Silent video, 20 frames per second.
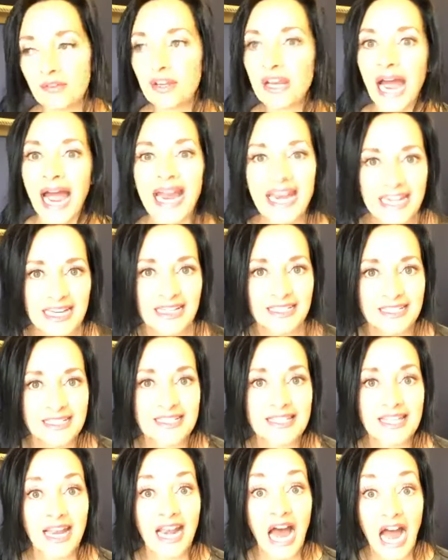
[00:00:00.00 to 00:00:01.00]

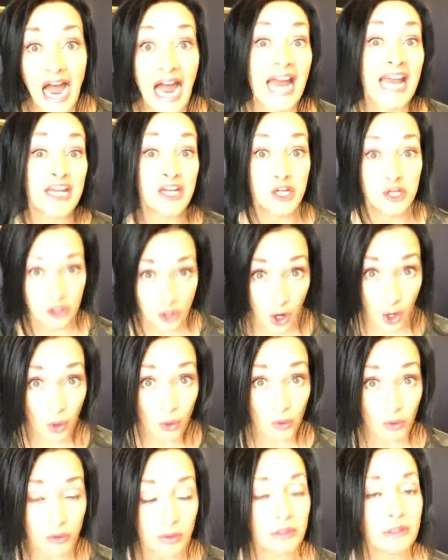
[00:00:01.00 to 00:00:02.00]
guidance that I
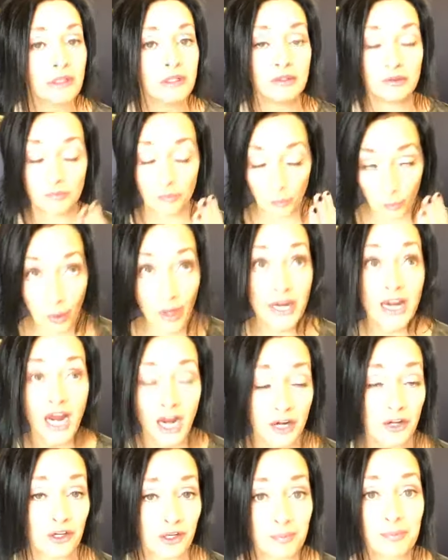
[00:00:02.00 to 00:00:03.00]
know
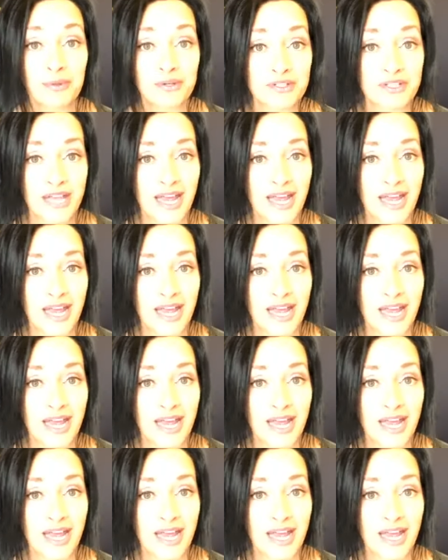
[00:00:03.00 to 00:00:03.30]
100%,